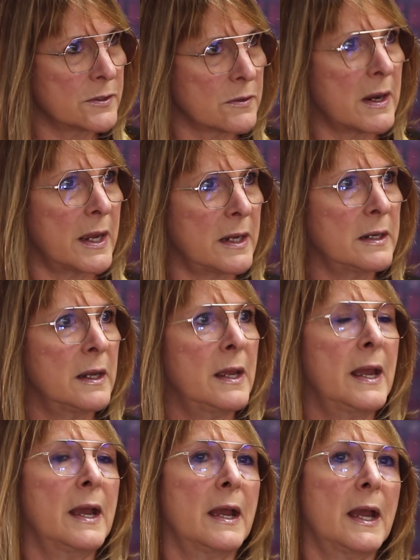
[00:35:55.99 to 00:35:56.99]
right?
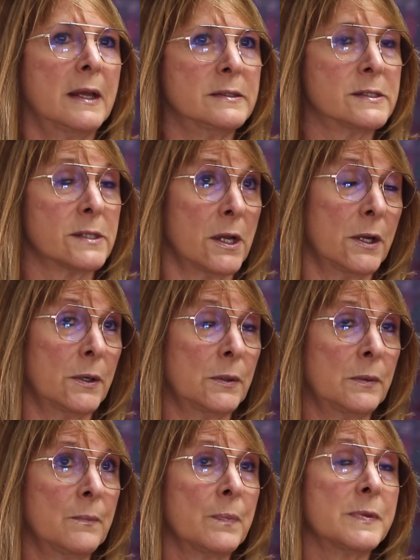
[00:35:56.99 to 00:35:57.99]
And so
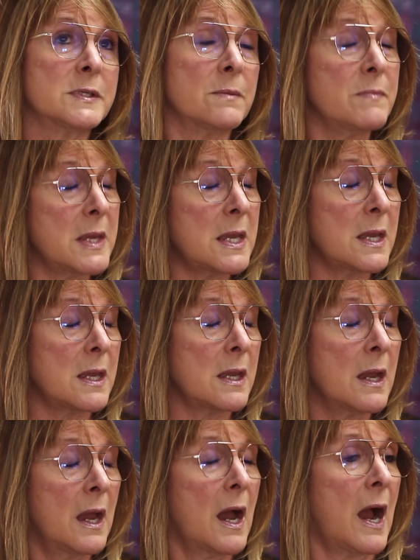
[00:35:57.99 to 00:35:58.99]
to me,
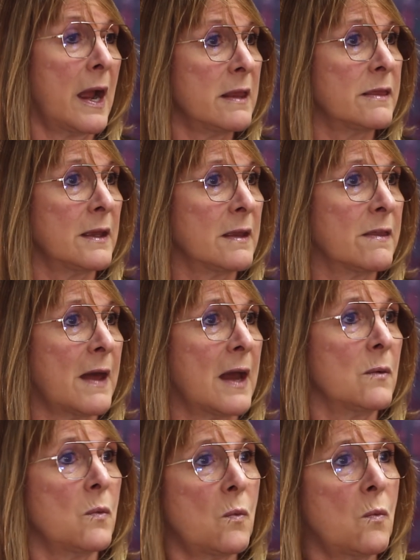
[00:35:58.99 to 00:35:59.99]
I think that
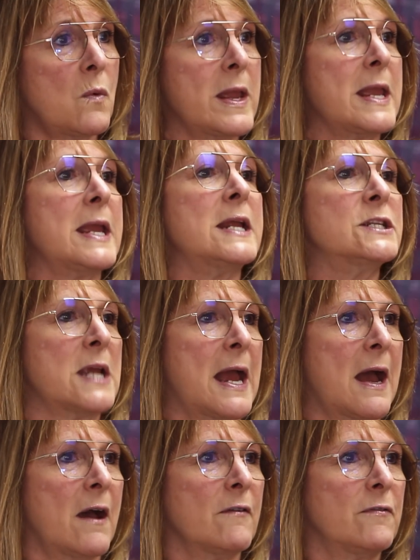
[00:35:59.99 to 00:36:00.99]
we each
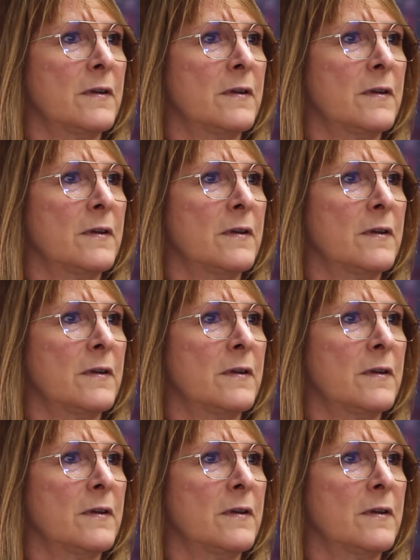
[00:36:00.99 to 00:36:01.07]
have